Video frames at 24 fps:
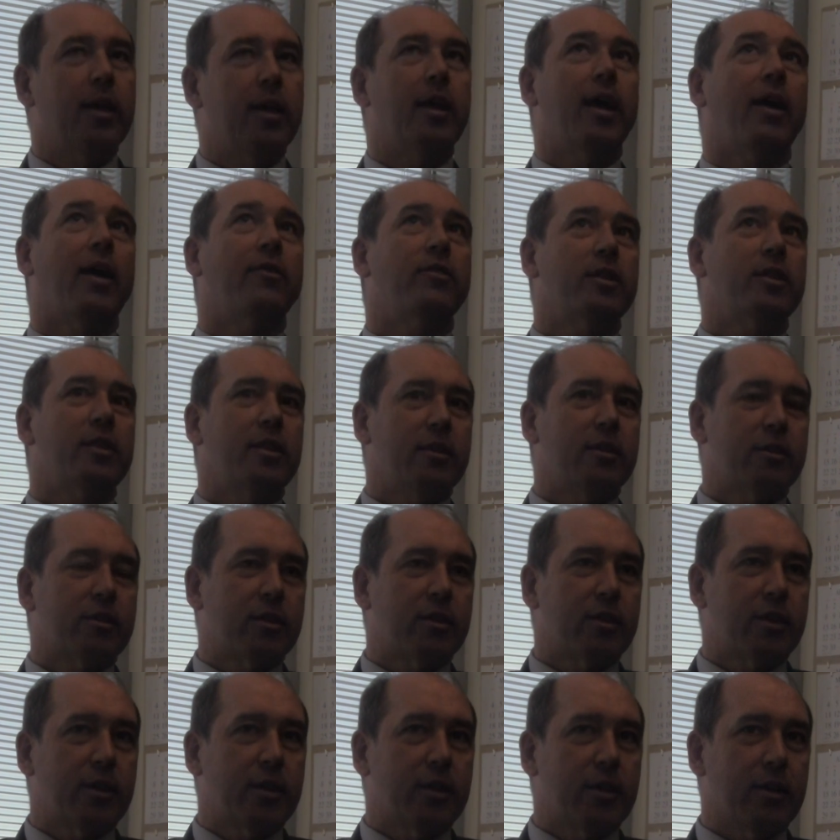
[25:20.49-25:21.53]
having these
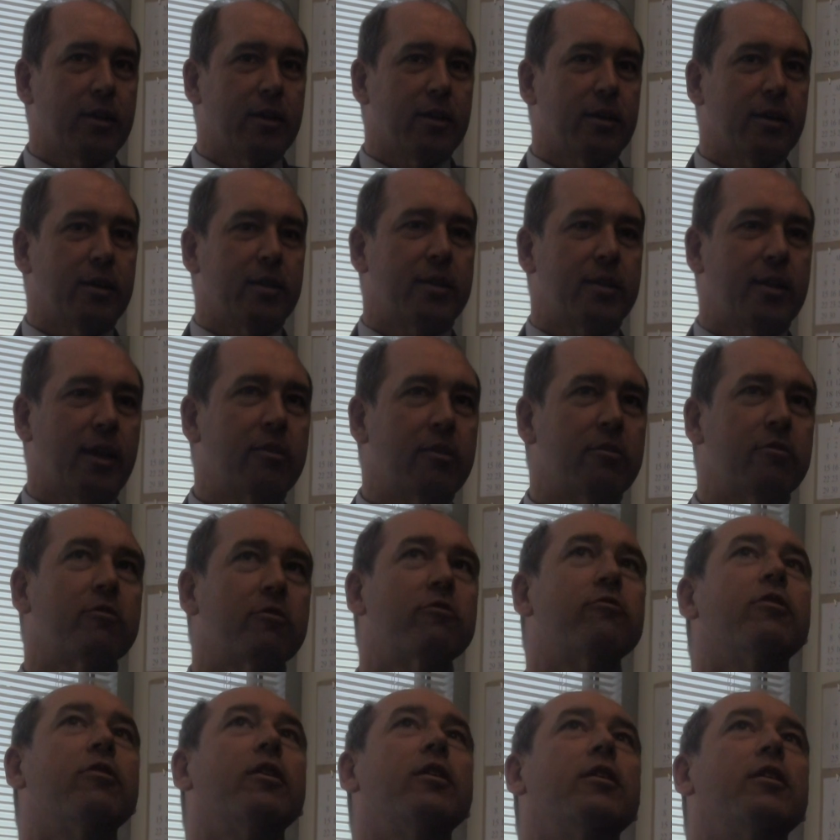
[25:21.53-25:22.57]
tethers
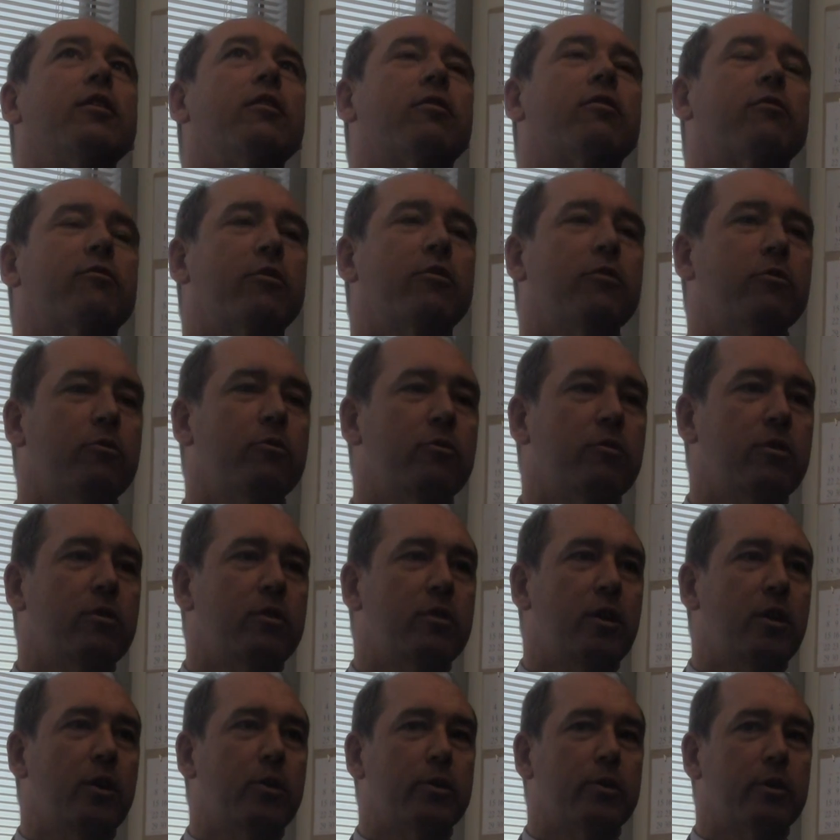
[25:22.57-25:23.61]
running through
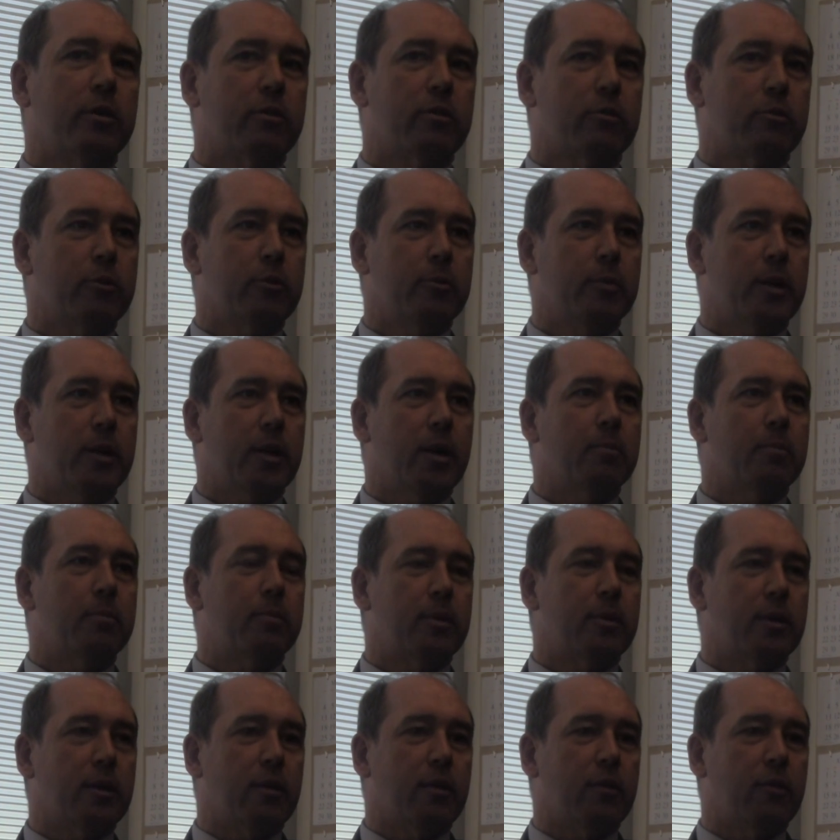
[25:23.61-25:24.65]
low Earth orbit up
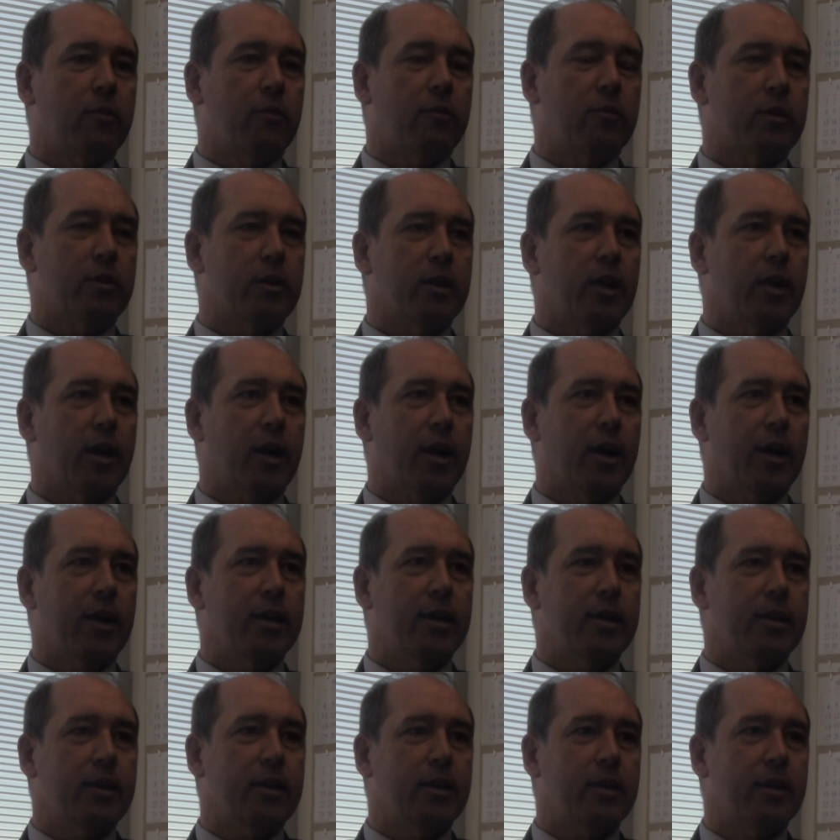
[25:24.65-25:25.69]
to very
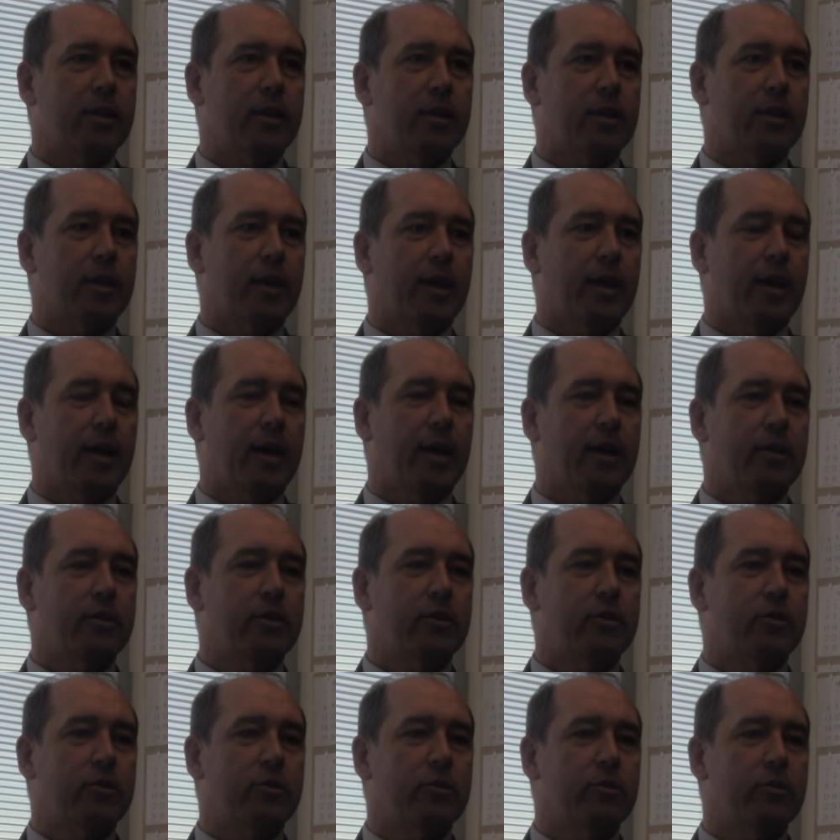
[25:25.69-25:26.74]
high
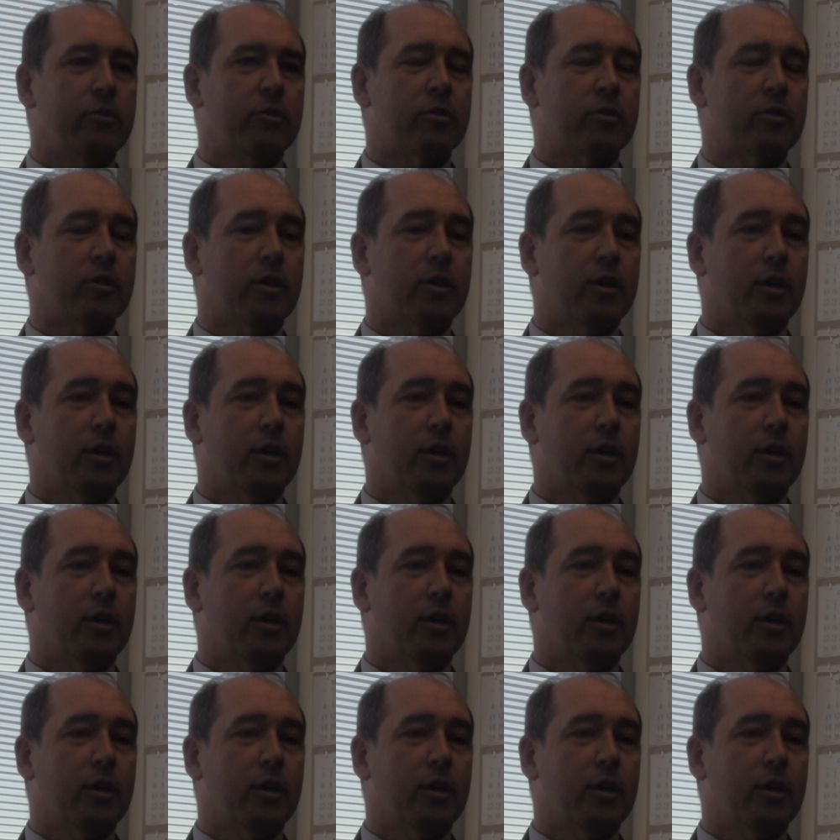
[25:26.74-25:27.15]
altitudes